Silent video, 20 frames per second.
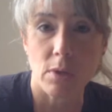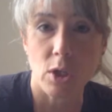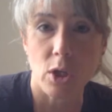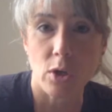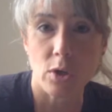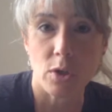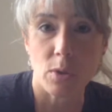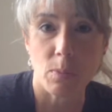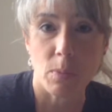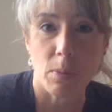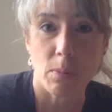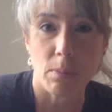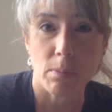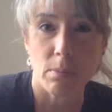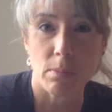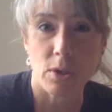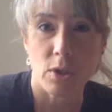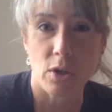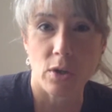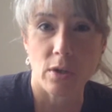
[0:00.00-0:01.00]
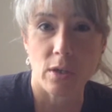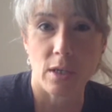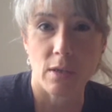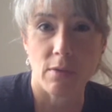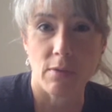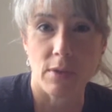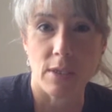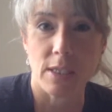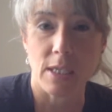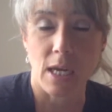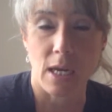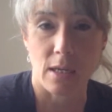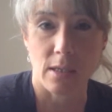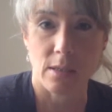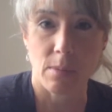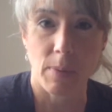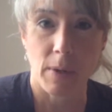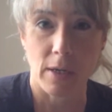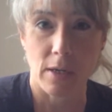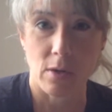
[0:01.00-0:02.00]
a large majority of the day,
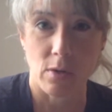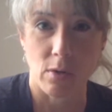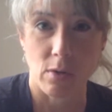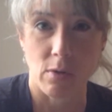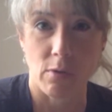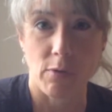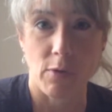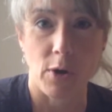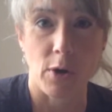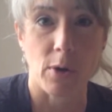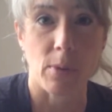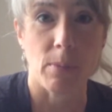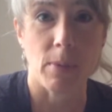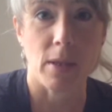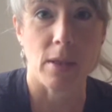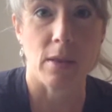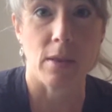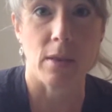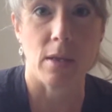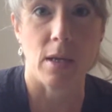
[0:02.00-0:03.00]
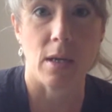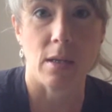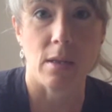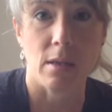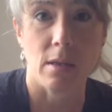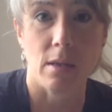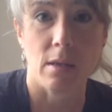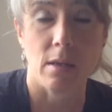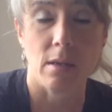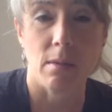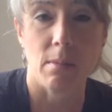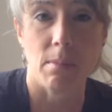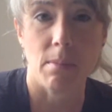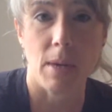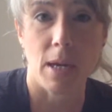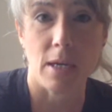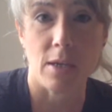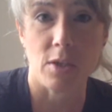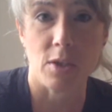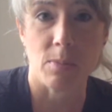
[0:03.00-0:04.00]
depending on the farm and the
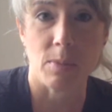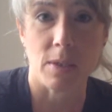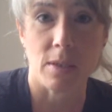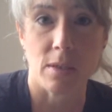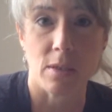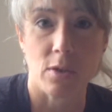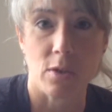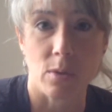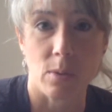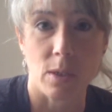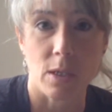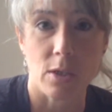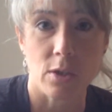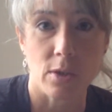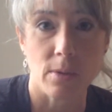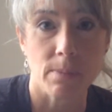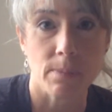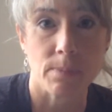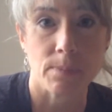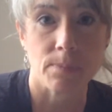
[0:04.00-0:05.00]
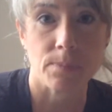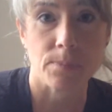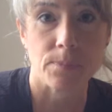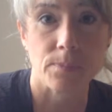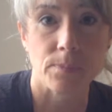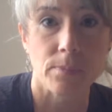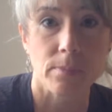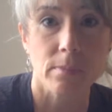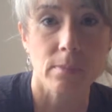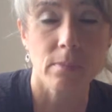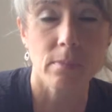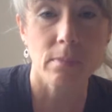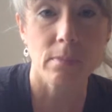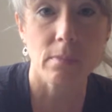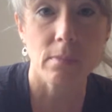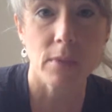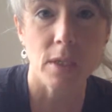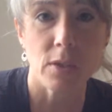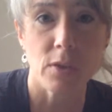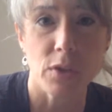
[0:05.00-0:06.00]
management situation.
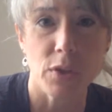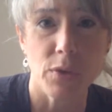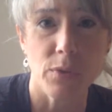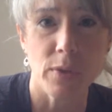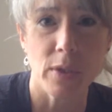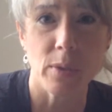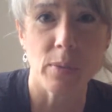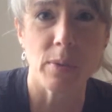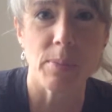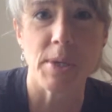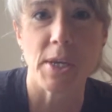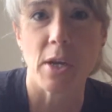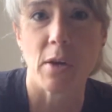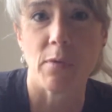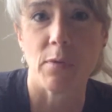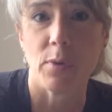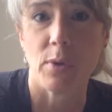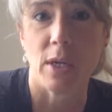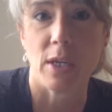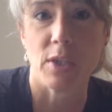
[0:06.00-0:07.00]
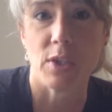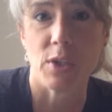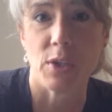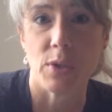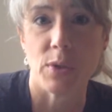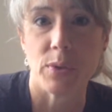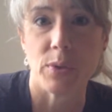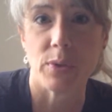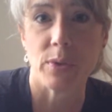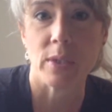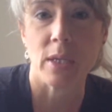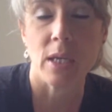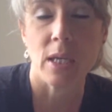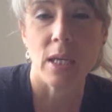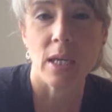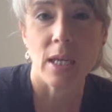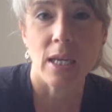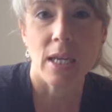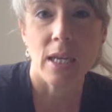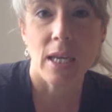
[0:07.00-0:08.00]
So you really want to be careful not to use
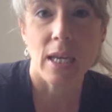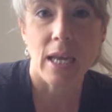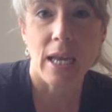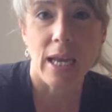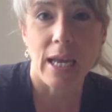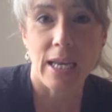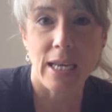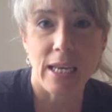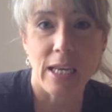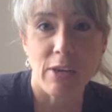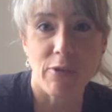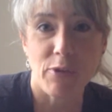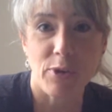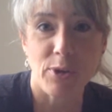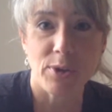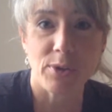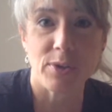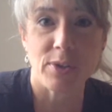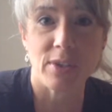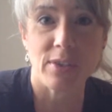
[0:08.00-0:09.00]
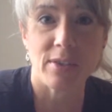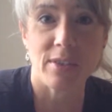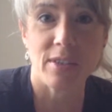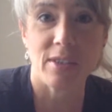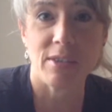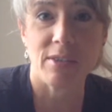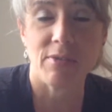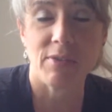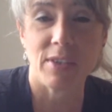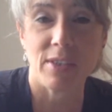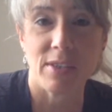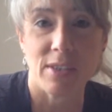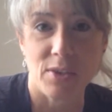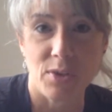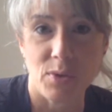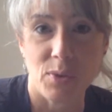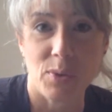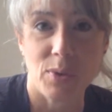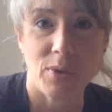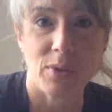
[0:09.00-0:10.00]
any photosensitive
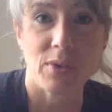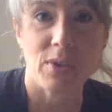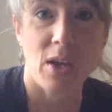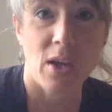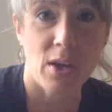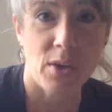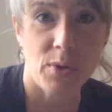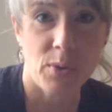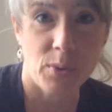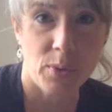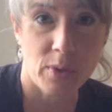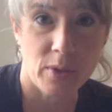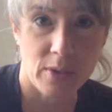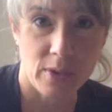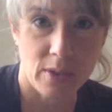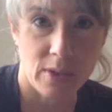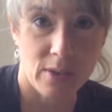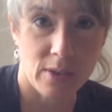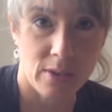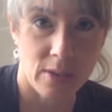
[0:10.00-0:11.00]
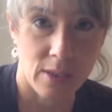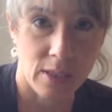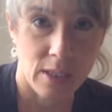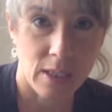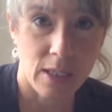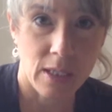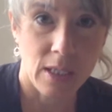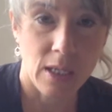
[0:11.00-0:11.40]
essential oils on horses